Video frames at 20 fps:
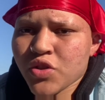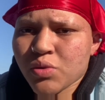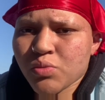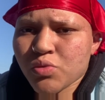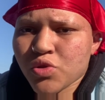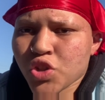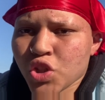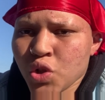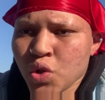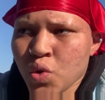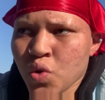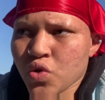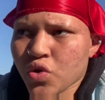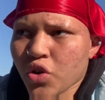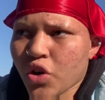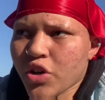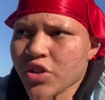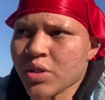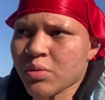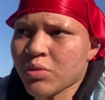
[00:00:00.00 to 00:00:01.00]
shoes
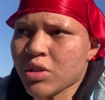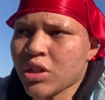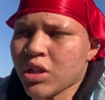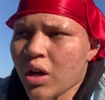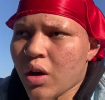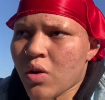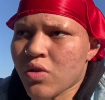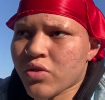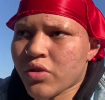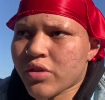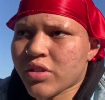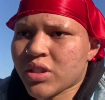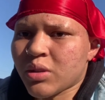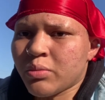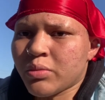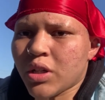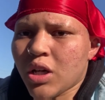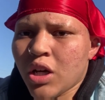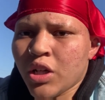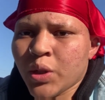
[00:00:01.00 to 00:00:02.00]
or some clothes or
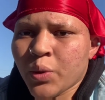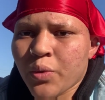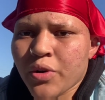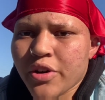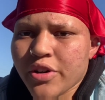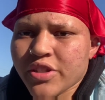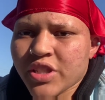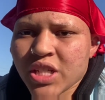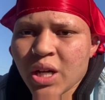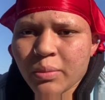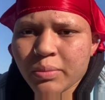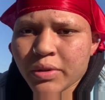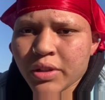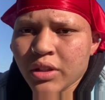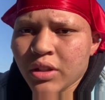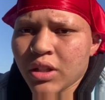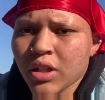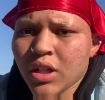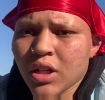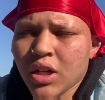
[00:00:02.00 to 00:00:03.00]
some underwear or
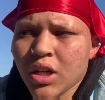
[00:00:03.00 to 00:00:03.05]
something.